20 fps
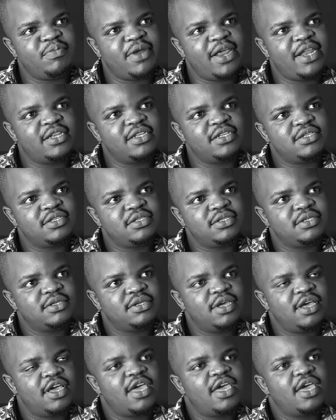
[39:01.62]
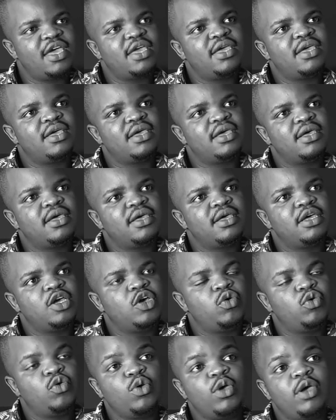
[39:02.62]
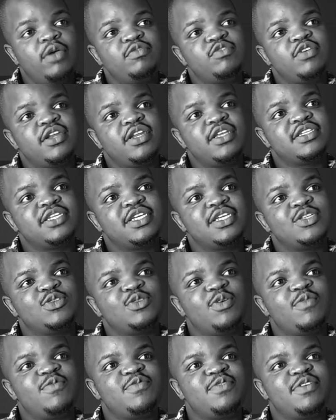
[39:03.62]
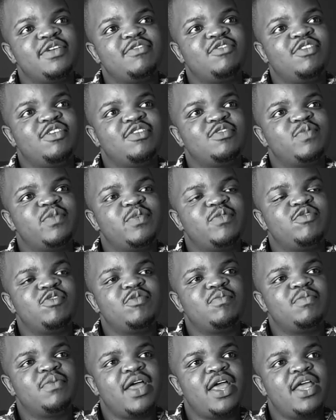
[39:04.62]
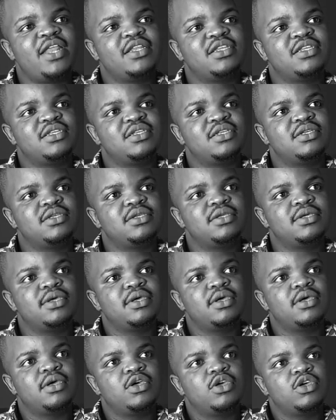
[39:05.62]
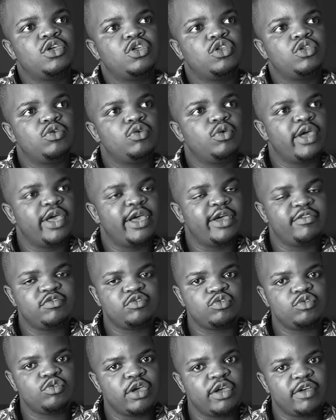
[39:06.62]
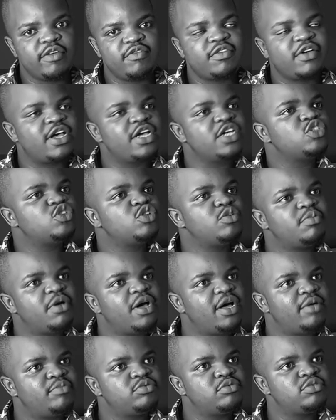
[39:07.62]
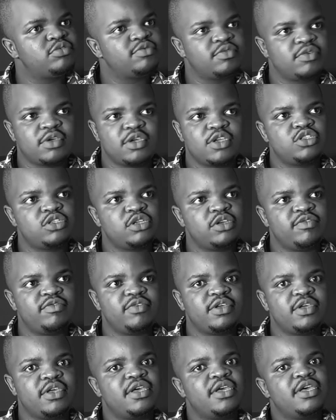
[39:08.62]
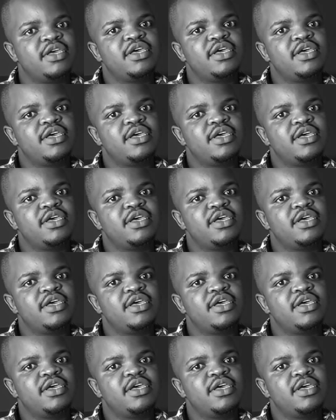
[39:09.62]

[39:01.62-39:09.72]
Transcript: brand. Okay. You have to understand software for a smartphone brand. You have to have custom apps if you're going to have it.